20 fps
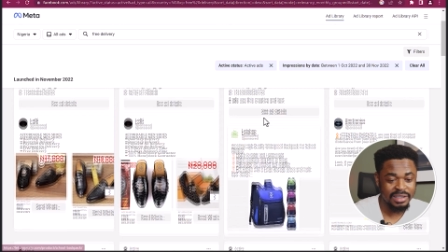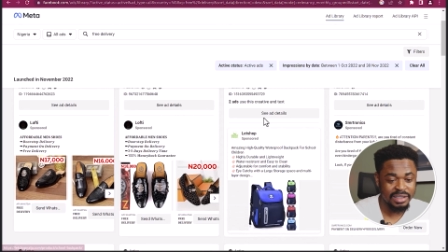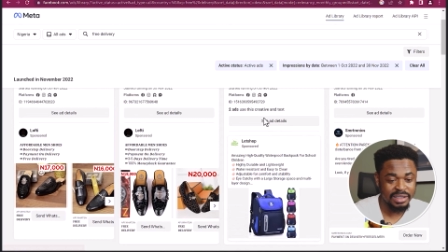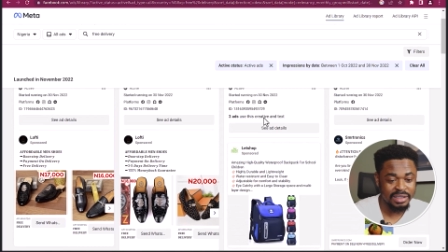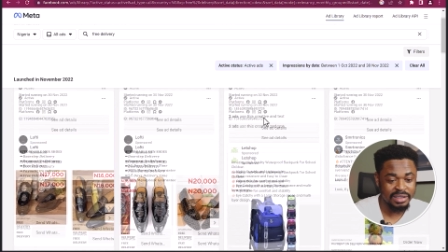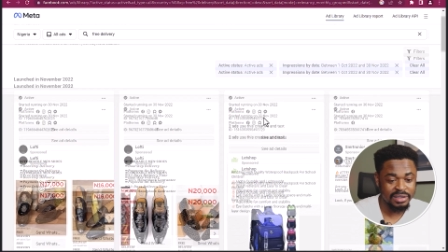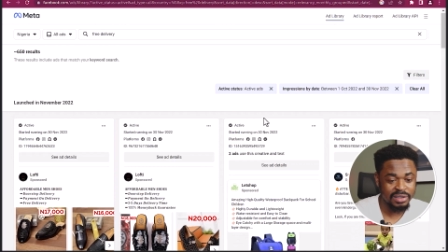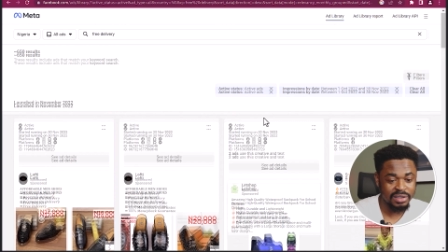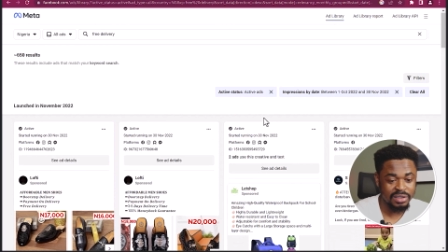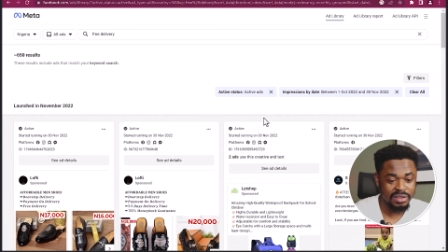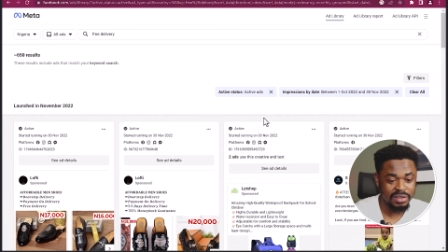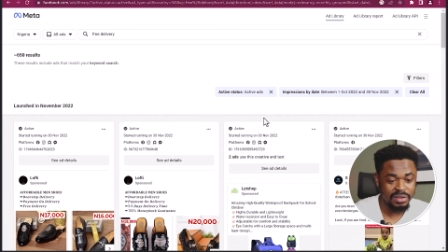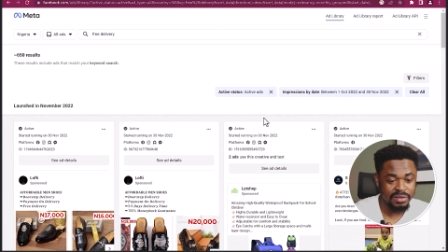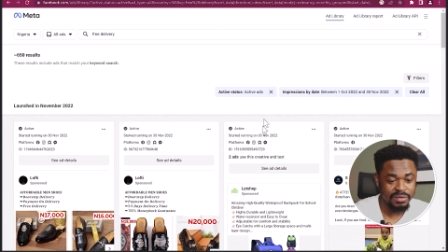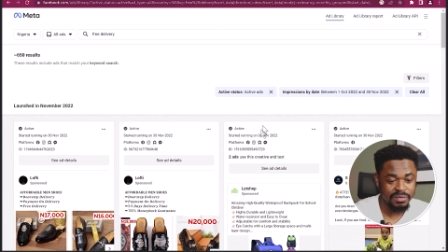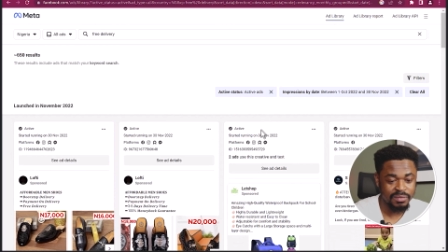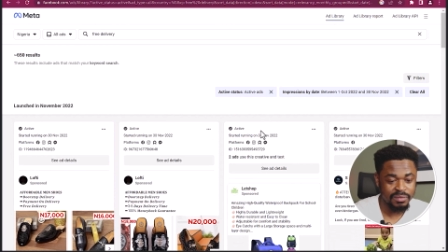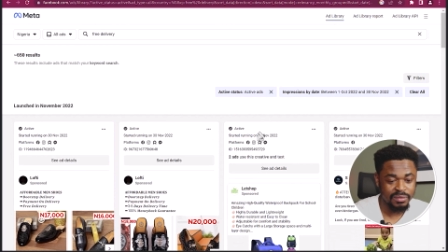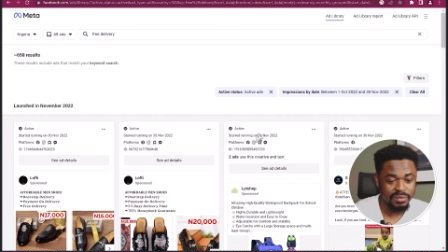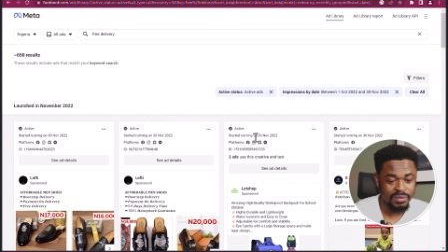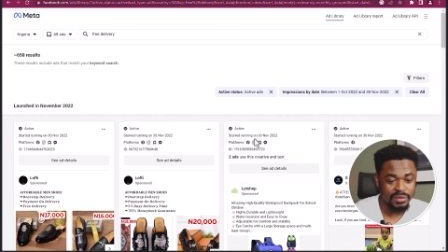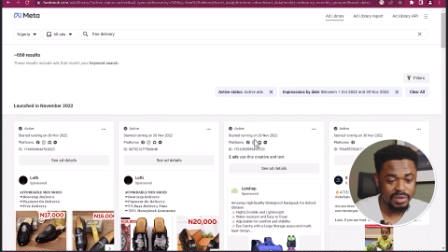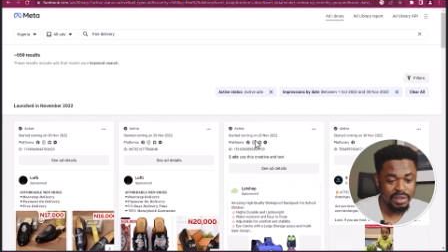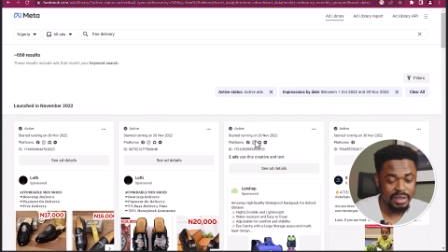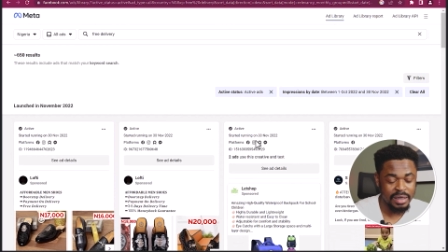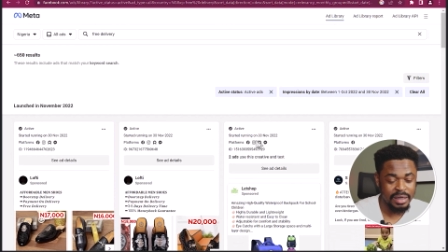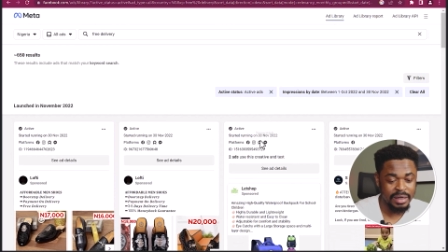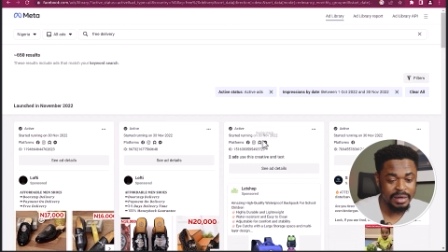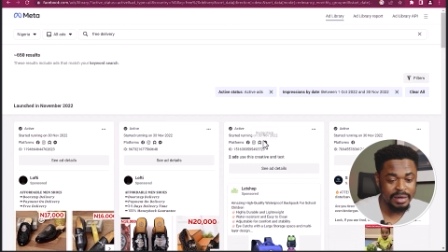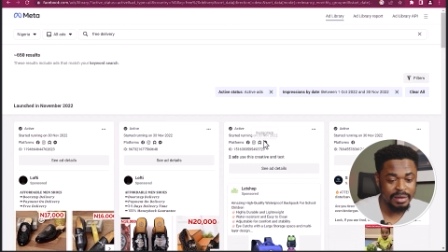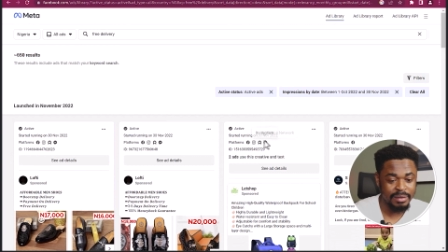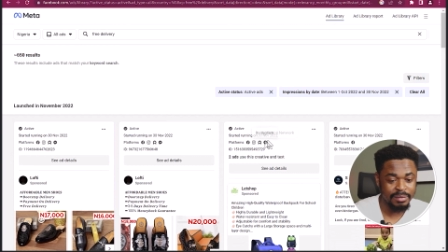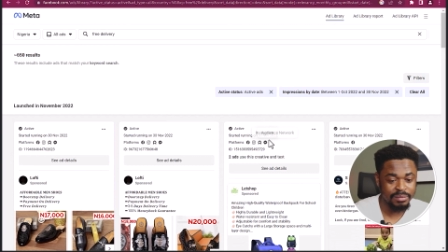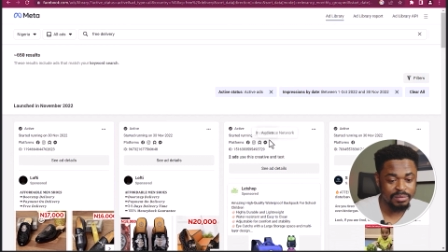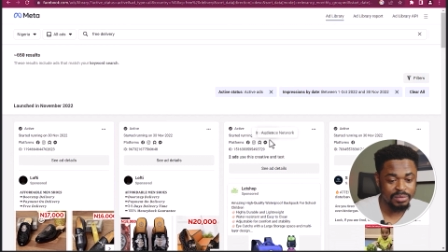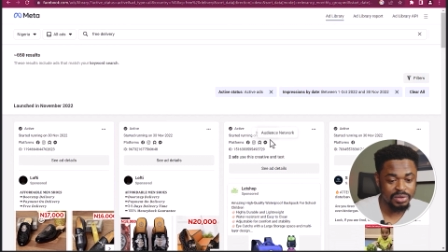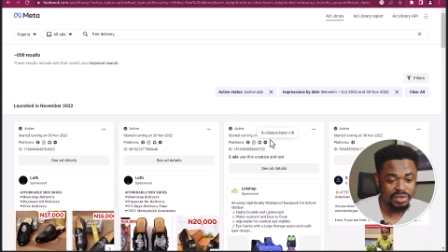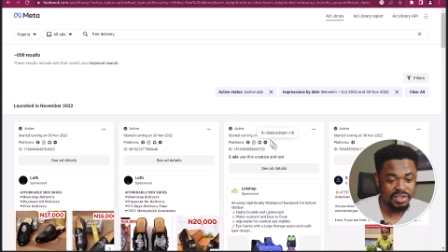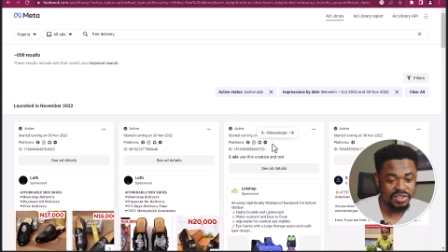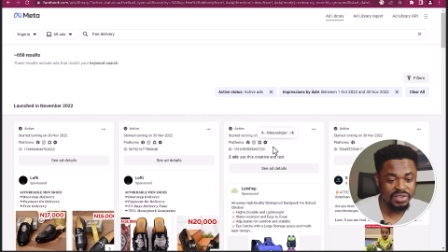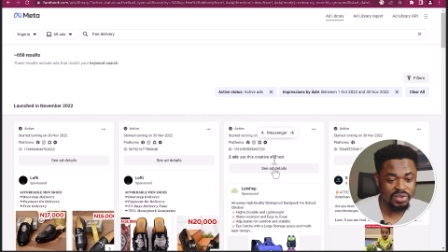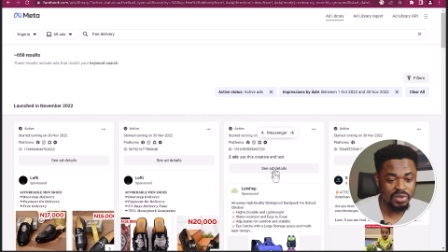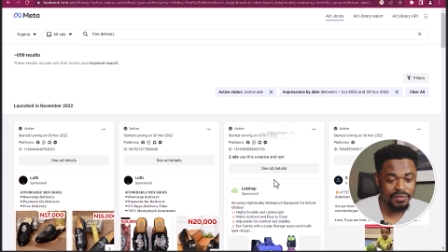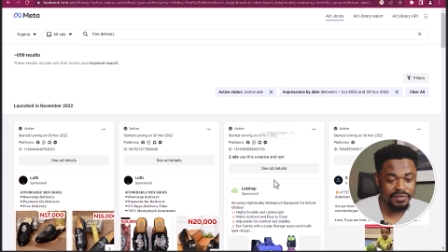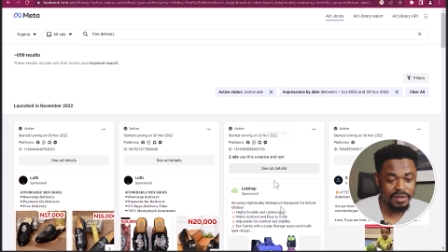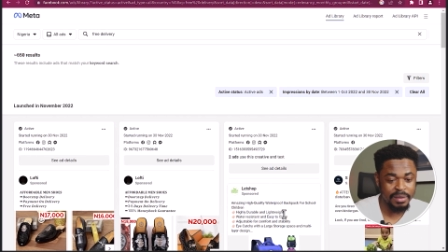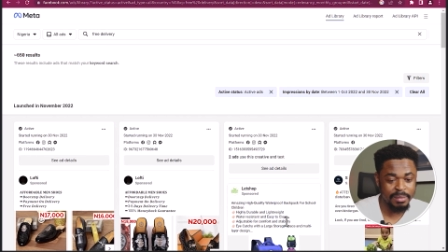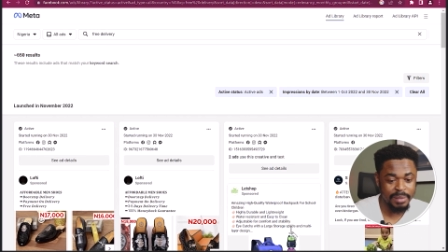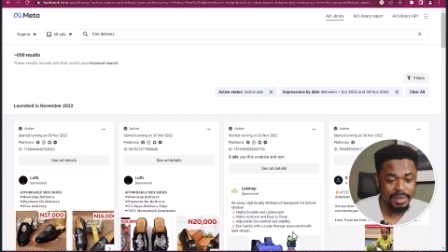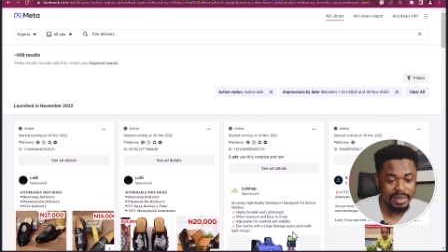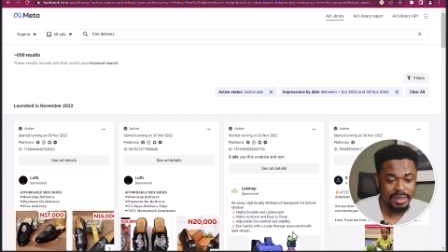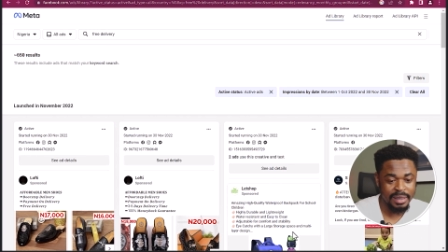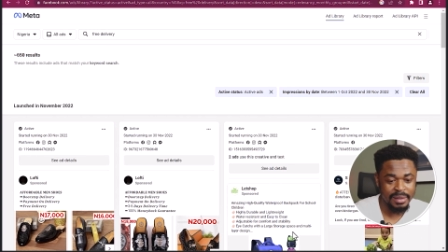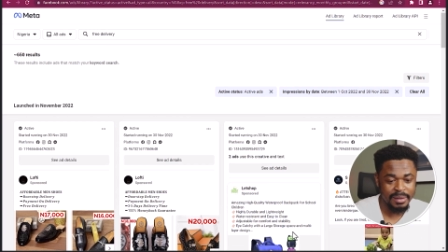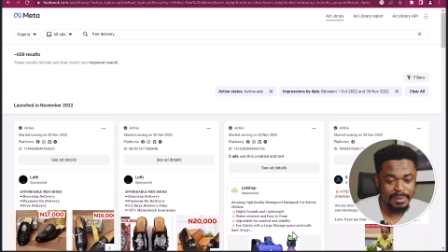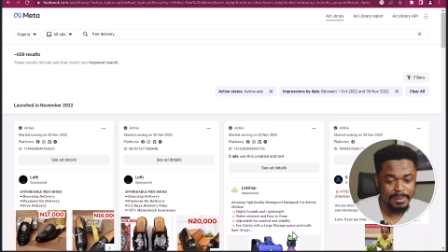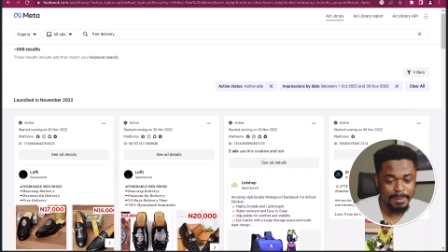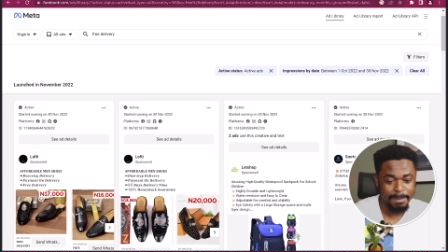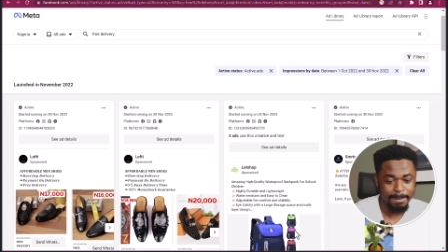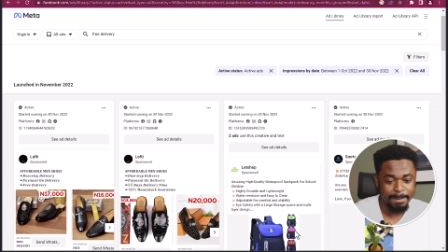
since um, since November.